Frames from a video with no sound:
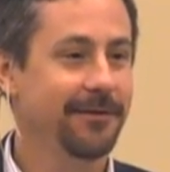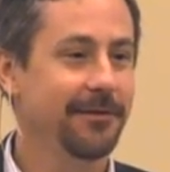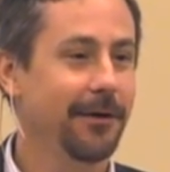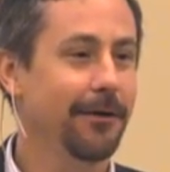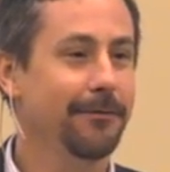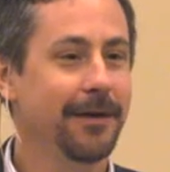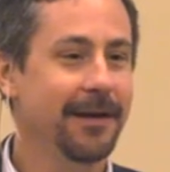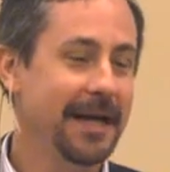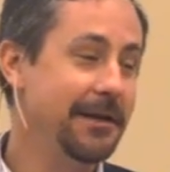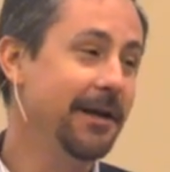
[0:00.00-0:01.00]
So
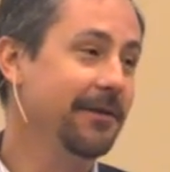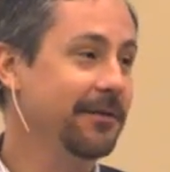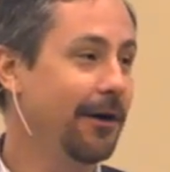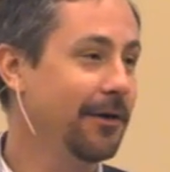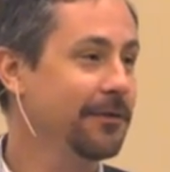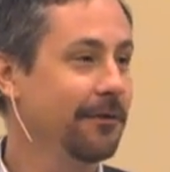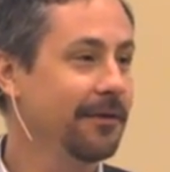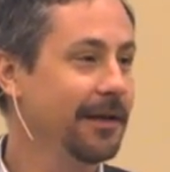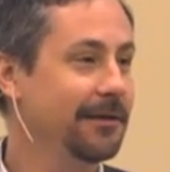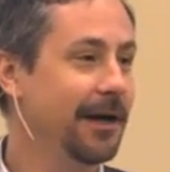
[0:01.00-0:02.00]
he doesn't also
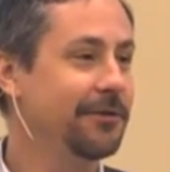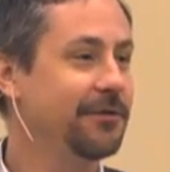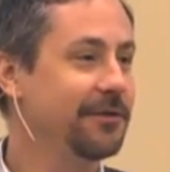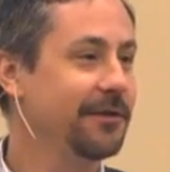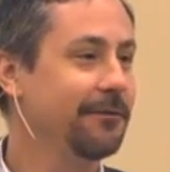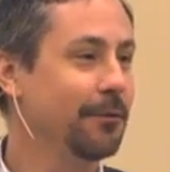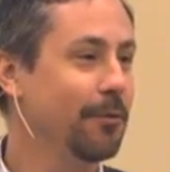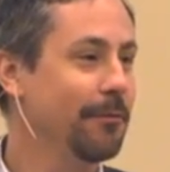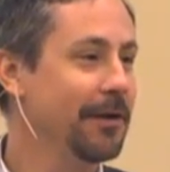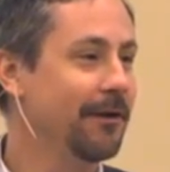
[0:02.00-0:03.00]
think nitrogen's good for
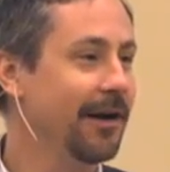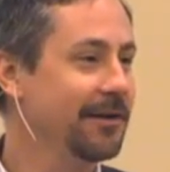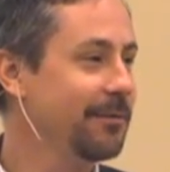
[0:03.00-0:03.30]
Bermuda grass,